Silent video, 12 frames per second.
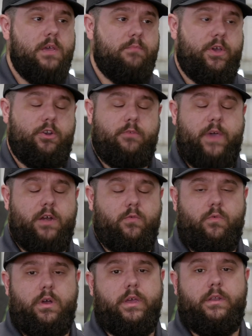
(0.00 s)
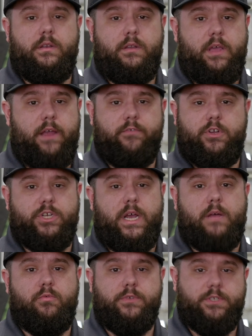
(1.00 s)
but no matter what, every
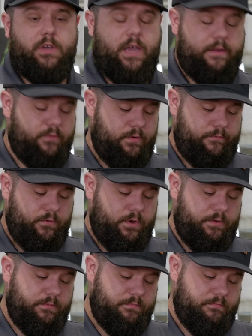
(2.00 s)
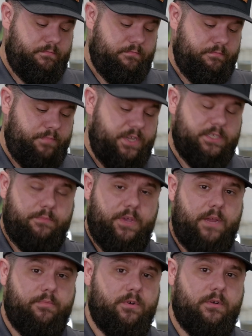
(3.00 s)
job will still have room for a piece of
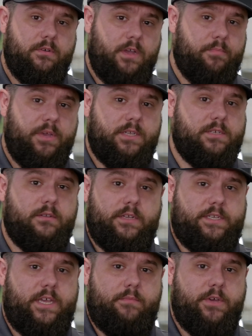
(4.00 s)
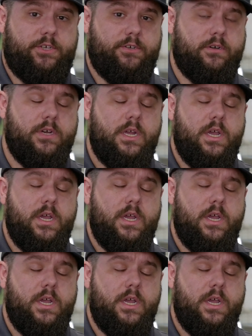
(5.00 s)
paper, a pencil, and a tape measure.